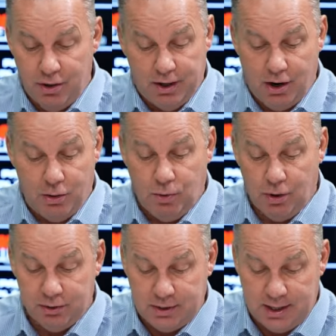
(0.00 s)
on in our
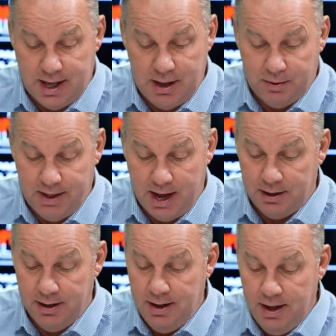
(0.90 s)
world today
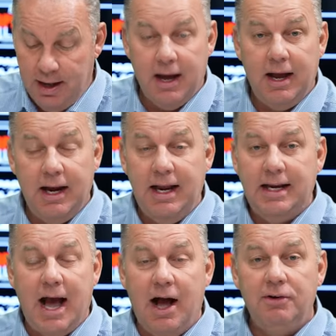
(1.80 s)
without uh, any
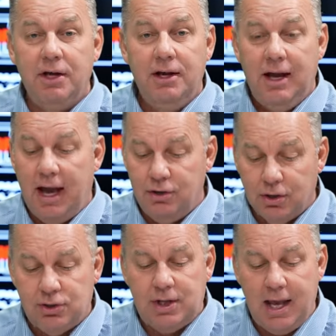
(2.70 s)
doubt, and
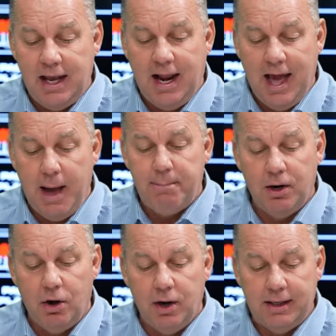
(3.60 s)
you're seeing it
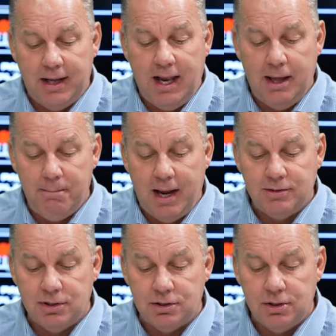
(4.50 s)
happen on a daily
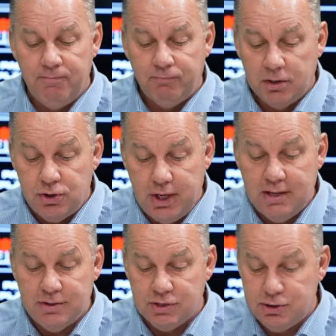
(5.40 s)
basis.
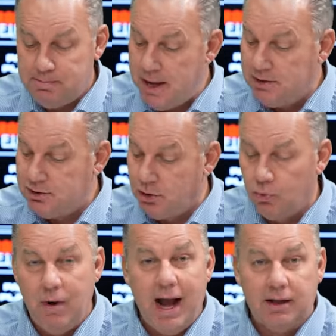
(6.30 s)
Jesus speaks
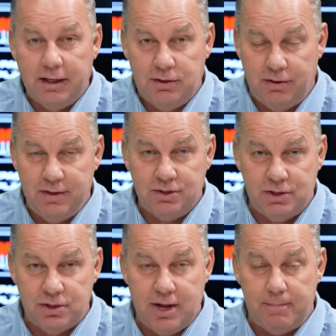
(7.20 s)
directly to this
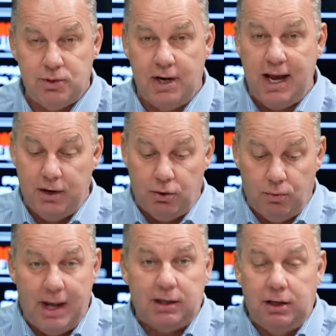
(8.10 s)
deception and
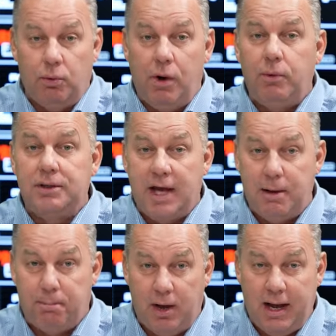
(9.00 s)
directly to what would
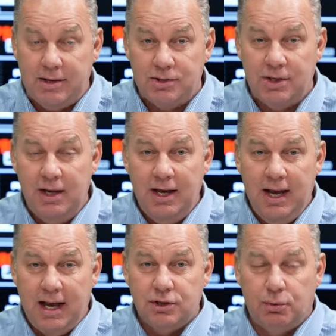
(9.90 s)
take place
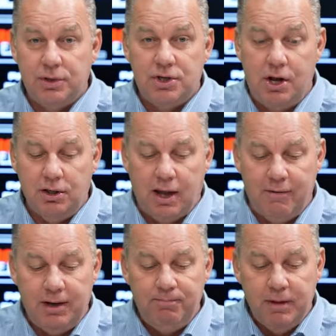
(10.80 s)
as a result
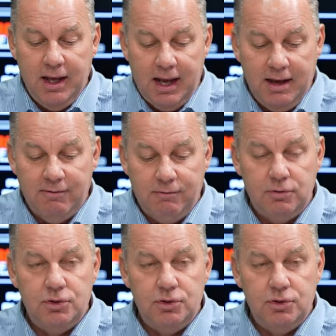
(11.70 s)
of it in